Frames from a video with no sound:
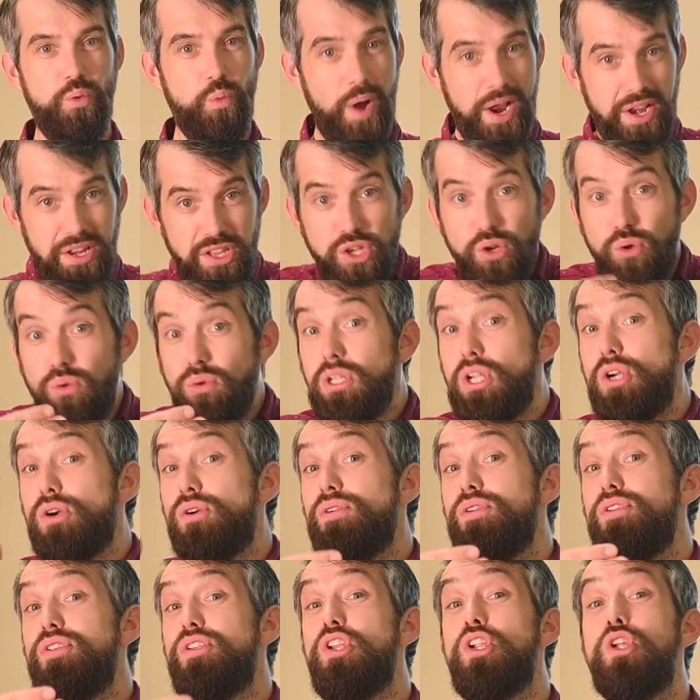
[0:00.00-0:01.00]
when you
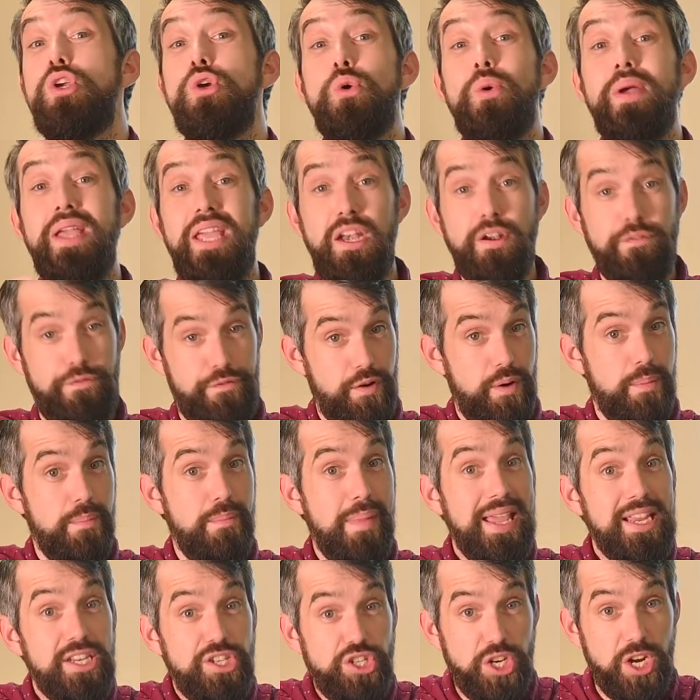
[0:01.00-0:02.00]
learn new
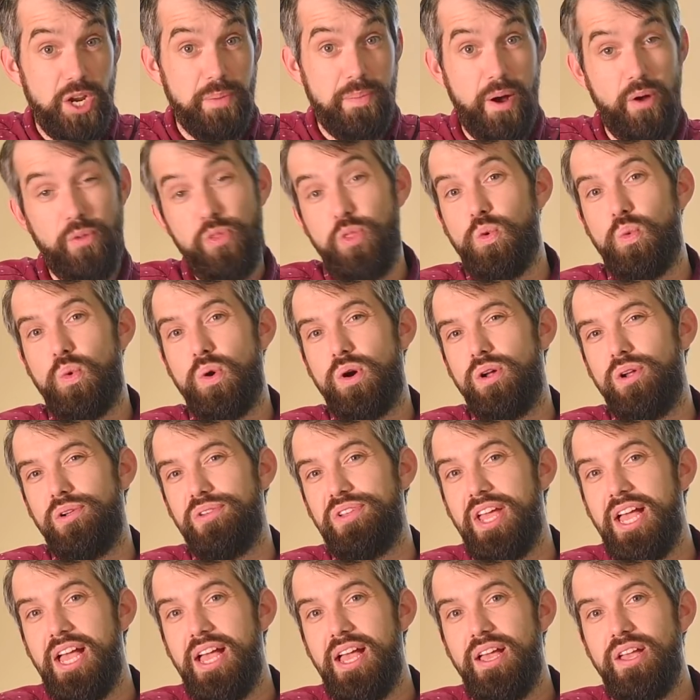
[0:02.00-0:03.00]
information about the world,